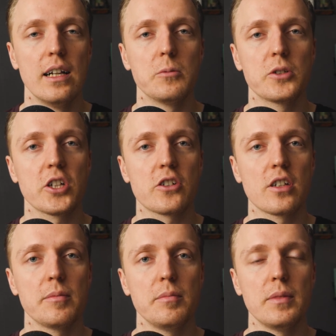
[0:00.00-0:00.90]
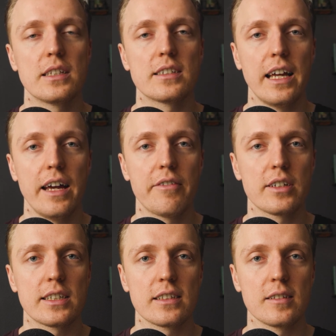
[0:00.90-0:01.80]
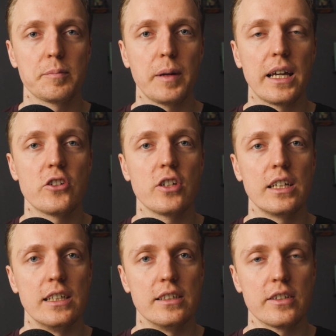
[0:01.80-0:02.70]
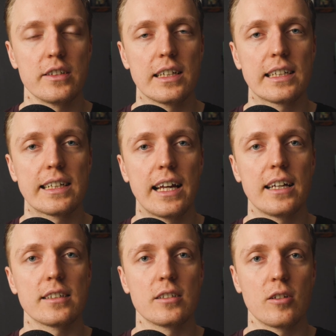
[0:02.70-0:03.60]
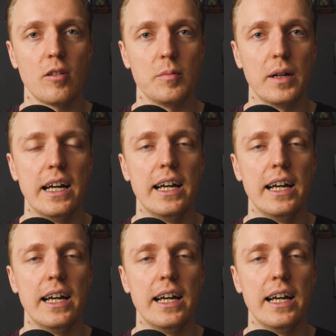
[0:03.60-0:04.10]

which actually means every single page in internet has DOM,